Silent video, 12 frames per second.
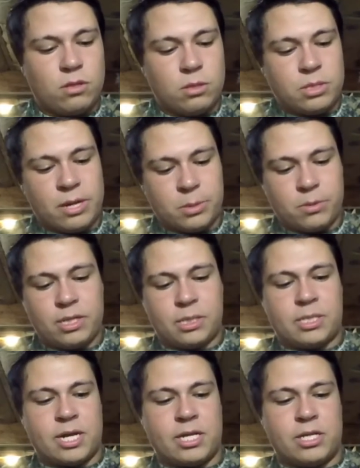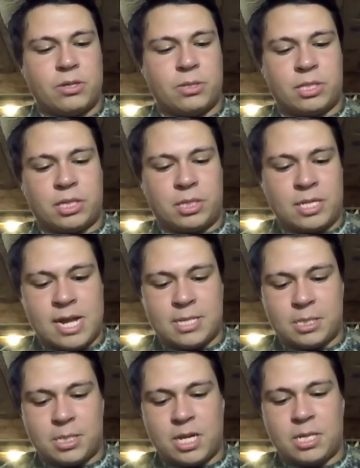So I was really excited to use this, and as
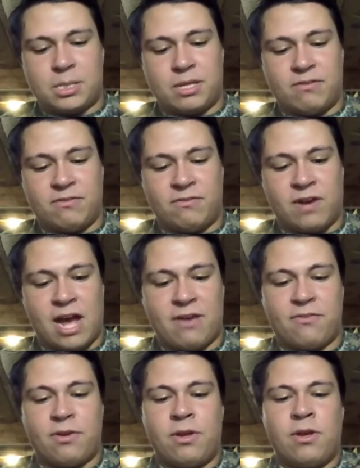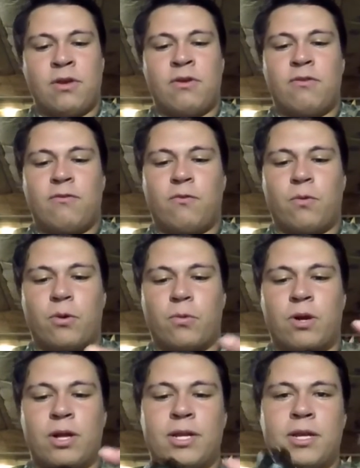I said, is a
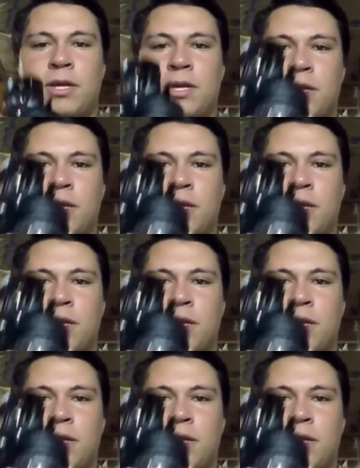5:4:1